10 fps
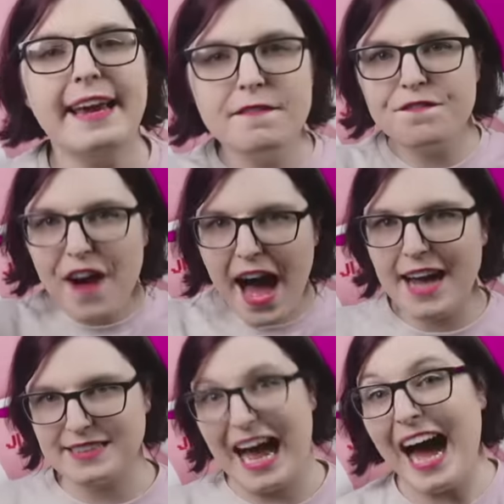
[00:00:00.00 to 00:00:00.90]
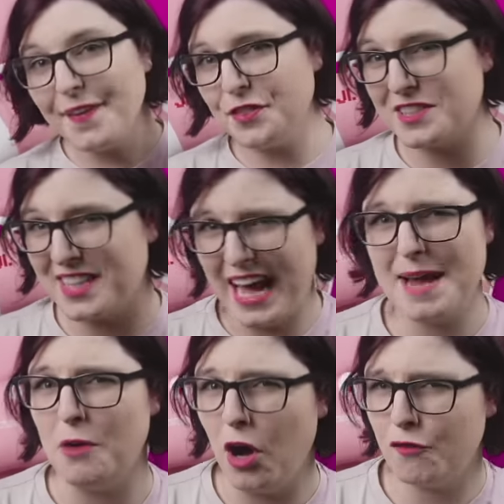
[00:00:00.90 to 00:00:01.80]
In fact, at the
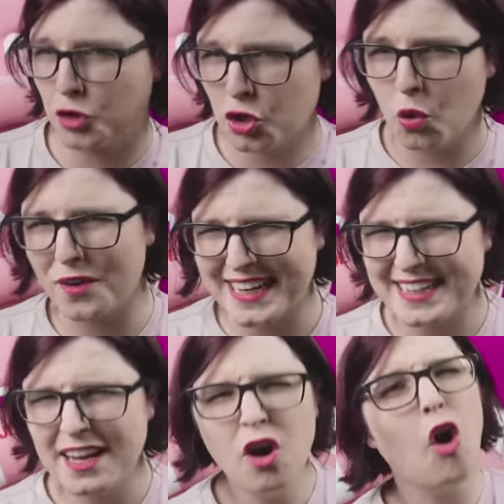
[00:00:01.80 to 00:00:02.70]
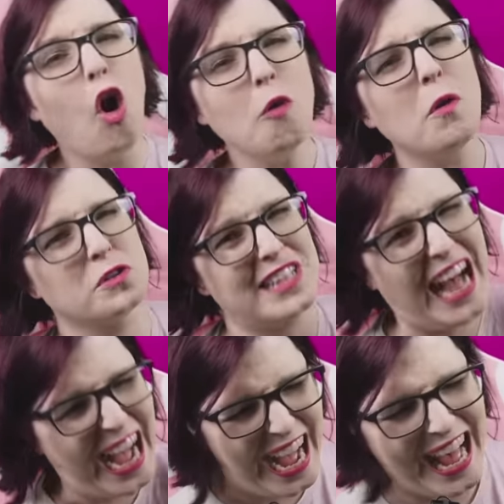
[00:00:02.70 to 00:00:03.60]
time of recording, almost
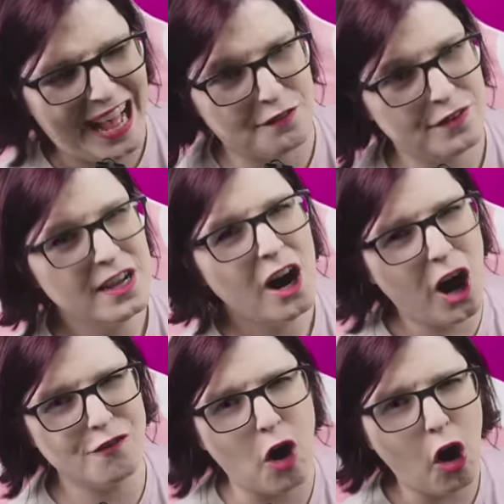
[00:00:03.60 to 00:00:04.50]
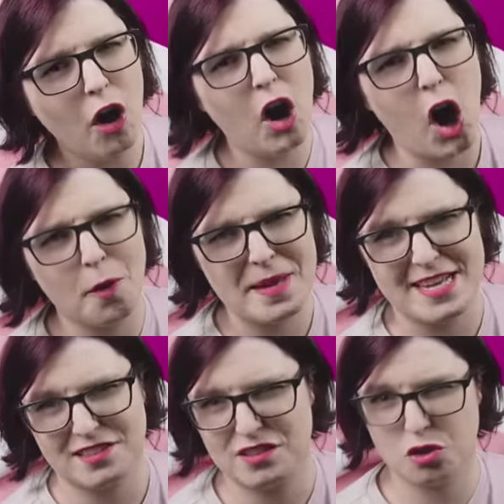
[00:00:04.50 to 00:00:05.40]
half of all
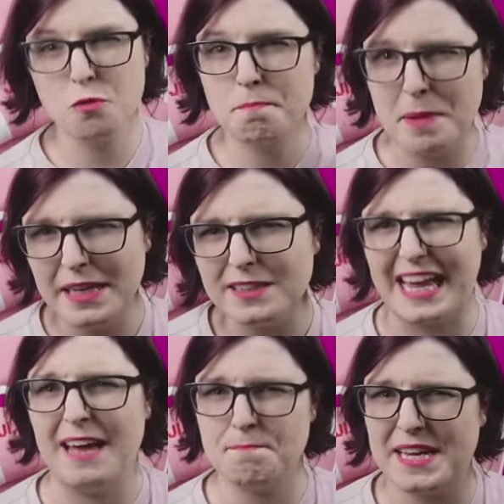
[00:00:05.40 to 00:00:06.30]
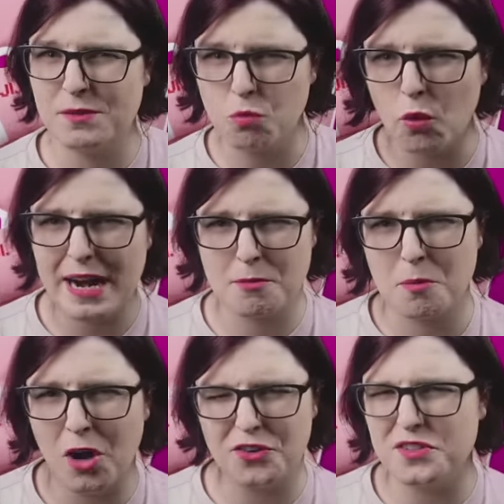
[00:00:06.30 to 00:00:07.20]
hobbyists who build and paint Warhammer
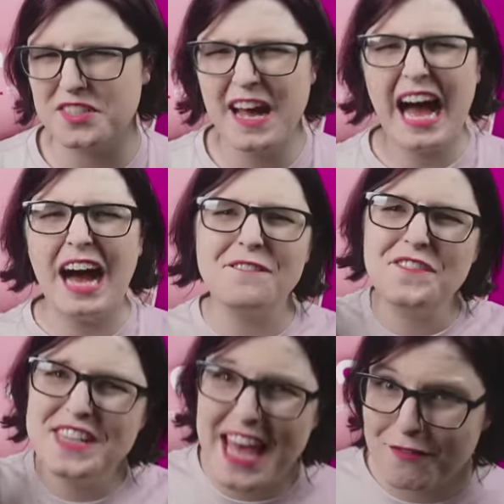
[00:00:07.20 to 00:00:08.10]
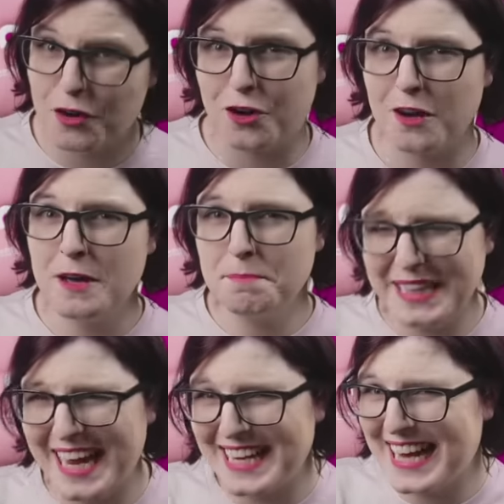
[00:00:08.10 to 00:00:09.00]
models have never
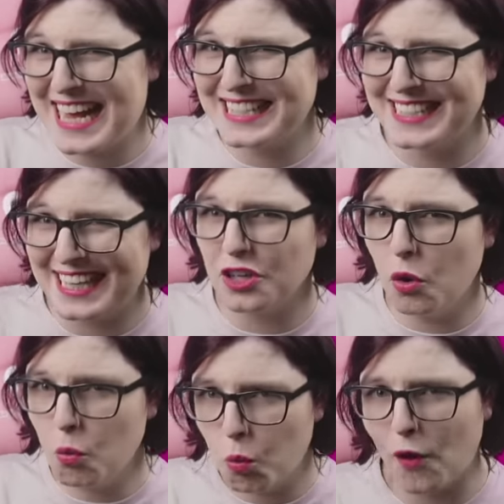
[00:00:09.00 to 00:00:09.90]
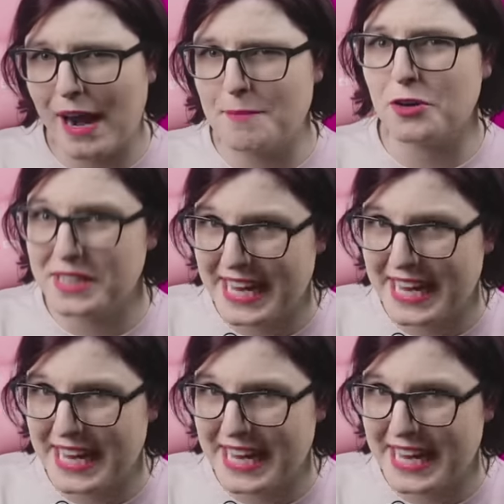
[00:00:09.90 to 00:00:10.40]
played a single Warhammer